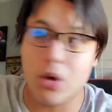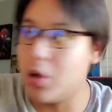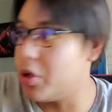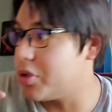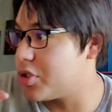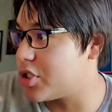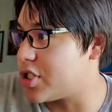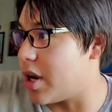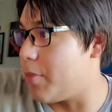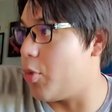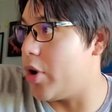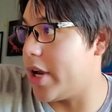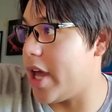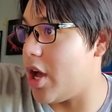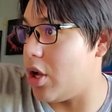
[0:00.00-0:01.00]

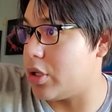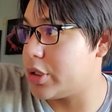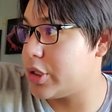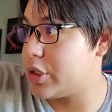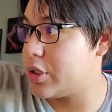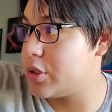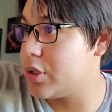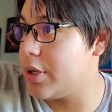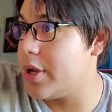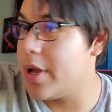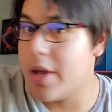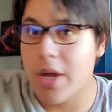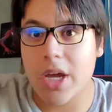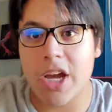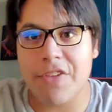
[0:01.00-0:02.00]
someone else.
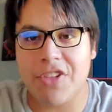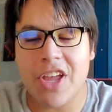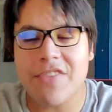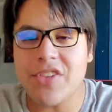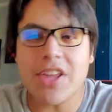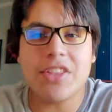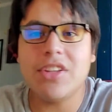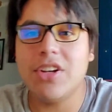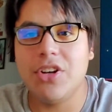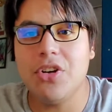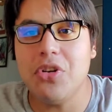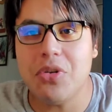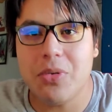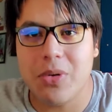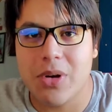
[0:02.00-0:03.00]
If they have nothing to
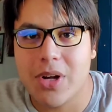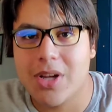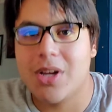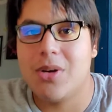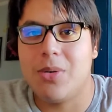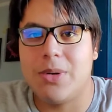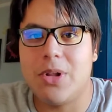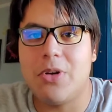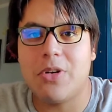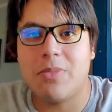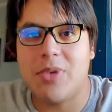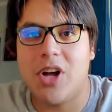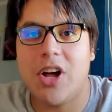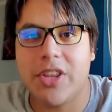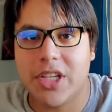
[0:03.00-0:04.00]
do with Logan
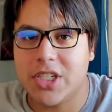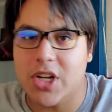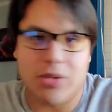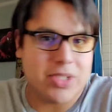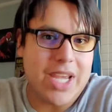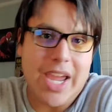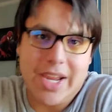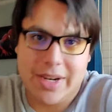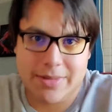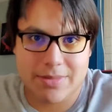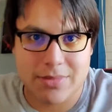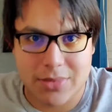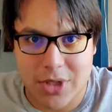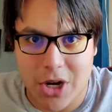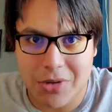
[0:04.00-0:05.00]
Paul, then don't tag it.
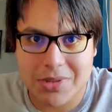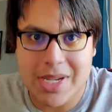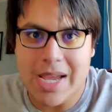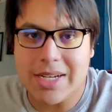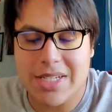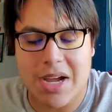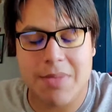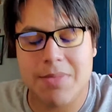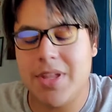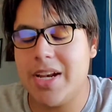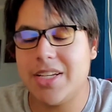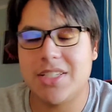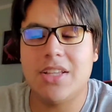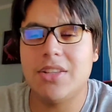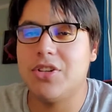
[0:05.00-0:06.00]
Don't tag something that
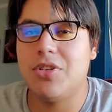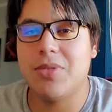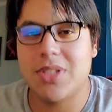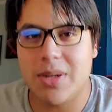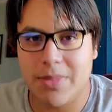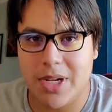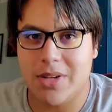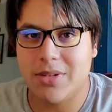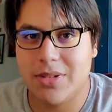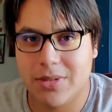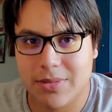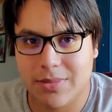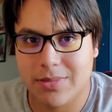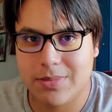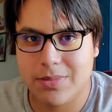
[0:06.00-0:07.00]
has nothing to do with something else.
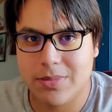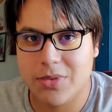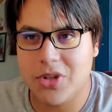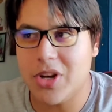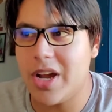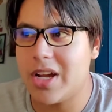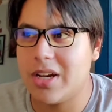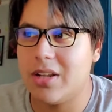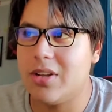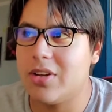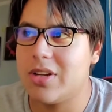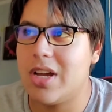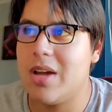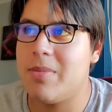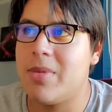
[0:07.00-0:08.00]
You're not going to look
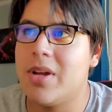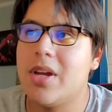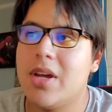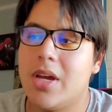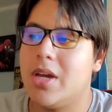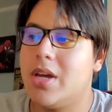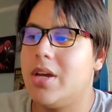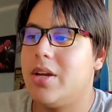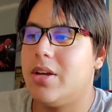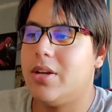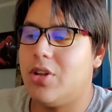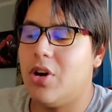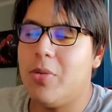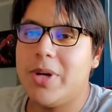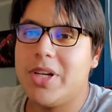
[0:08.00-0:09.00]
up,
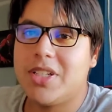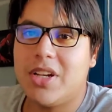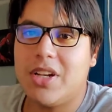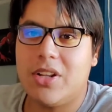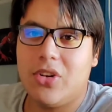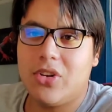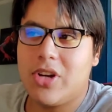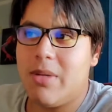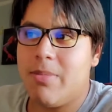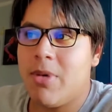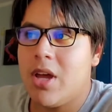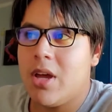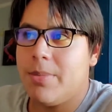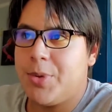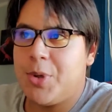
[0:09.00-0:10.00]
nobody's going to look up
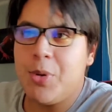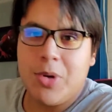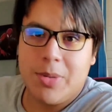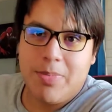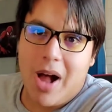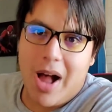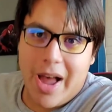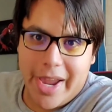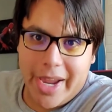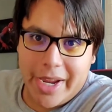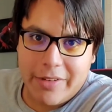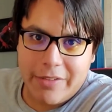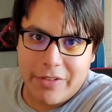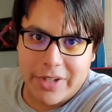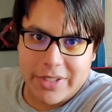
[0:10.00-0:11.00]
PewDiePie,
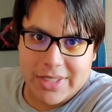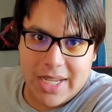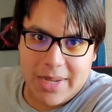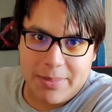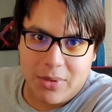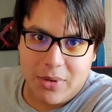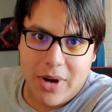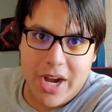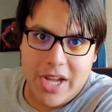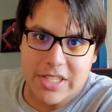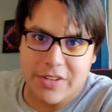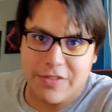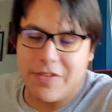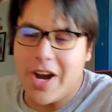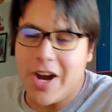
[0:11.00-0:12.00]
for example, and
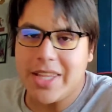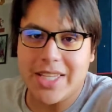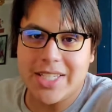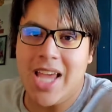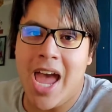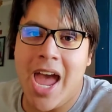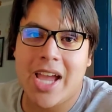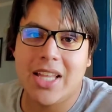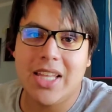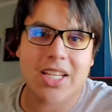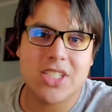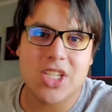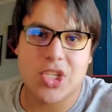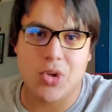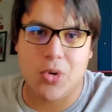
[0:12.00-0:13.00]
then find the tag link
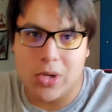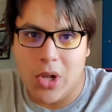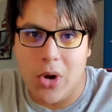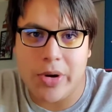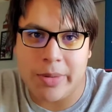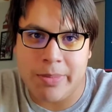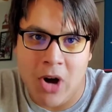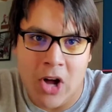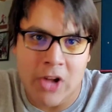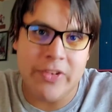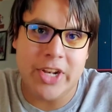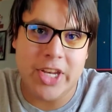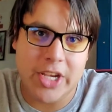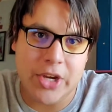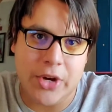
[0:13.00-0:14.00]
to your Logan Paul
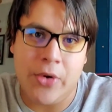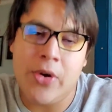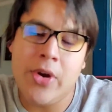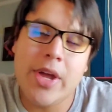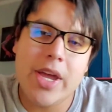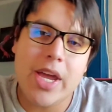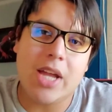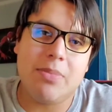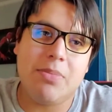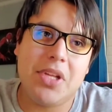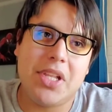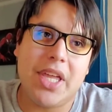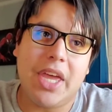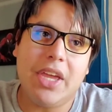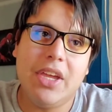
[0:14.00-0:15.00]
video and be
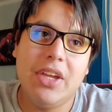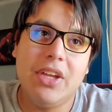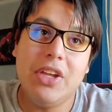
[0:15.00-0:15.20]
like,